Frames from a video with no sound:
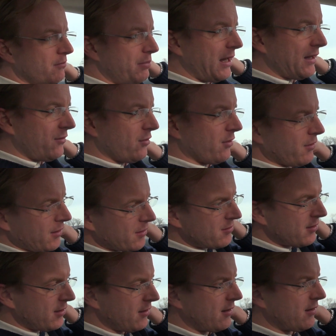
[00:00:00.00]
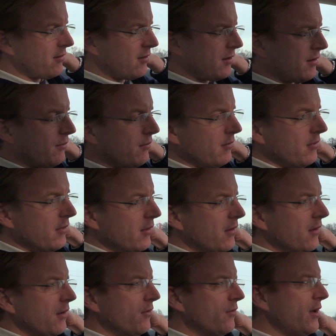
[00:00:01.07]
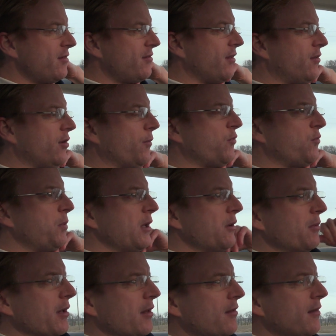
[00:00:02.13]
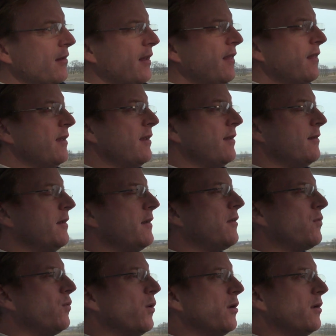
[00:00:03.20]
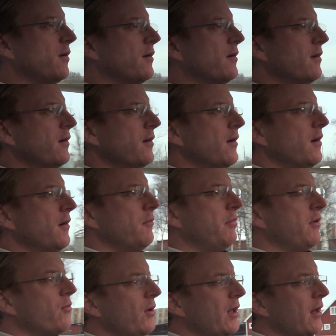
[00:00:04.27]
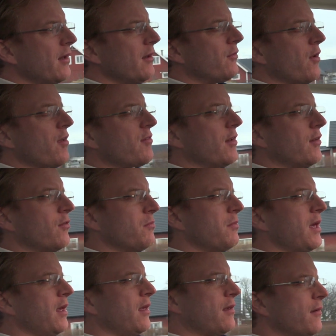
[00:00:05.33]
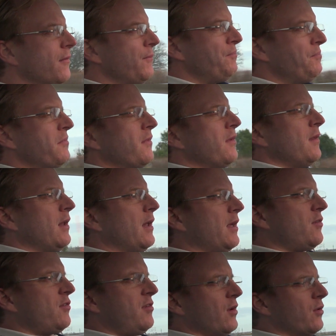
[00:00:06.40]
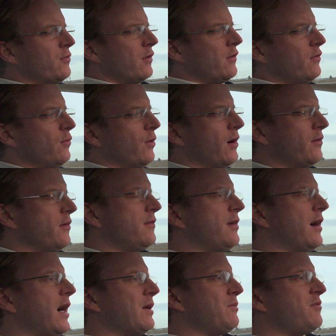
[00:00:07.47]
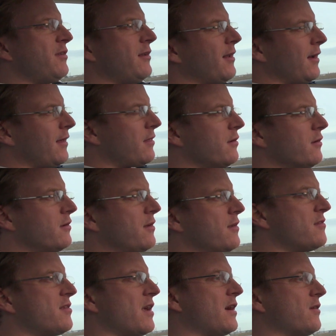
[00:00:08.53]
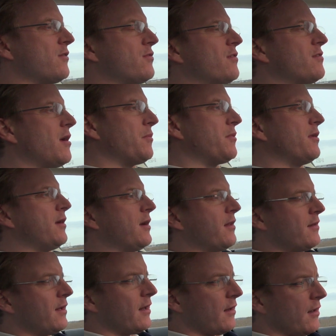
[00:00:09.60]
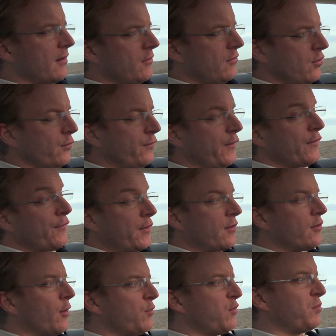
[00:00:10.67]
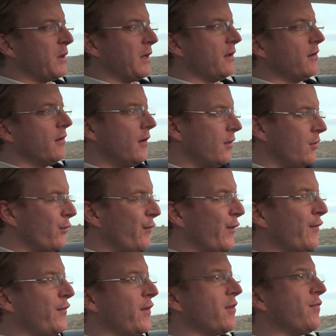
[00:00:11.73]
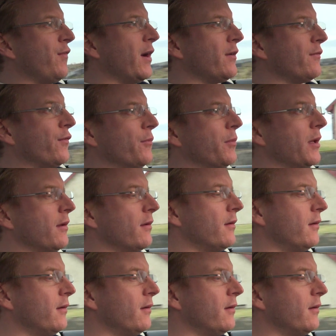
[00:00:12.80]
battery in this and raise the top speed a bit, then it would be really interesting to make like 0 to 200 times in like 13 seconds or something, and then 250 top speed. 250 is fine for me.